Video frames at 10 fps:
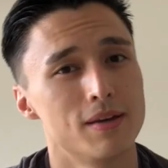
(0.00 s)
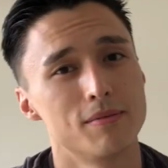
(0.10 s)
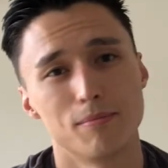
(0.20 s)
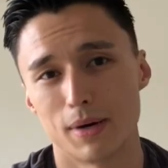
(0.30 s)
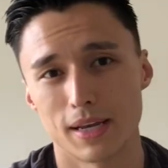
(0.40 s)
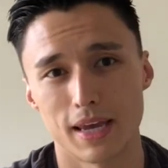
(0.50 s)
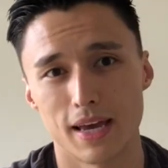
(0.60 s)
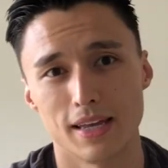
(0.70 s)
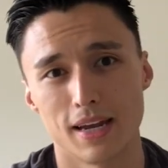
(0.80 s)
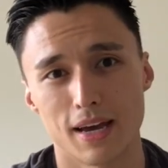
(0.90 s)
but
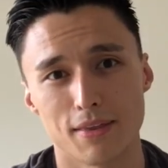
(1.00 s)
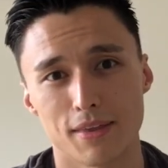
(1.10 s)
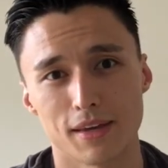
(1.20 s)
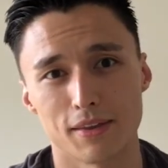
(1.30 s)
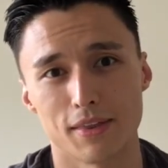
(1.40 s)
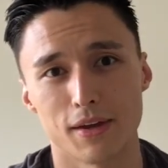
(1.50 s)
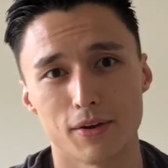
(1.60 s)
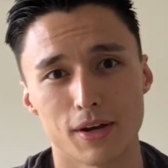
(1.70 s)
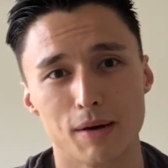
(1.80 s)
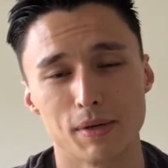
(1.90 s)
again, I think they're
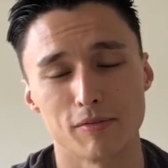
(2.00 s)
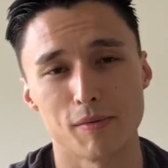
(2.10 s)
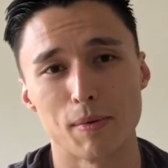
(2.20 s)
coming from a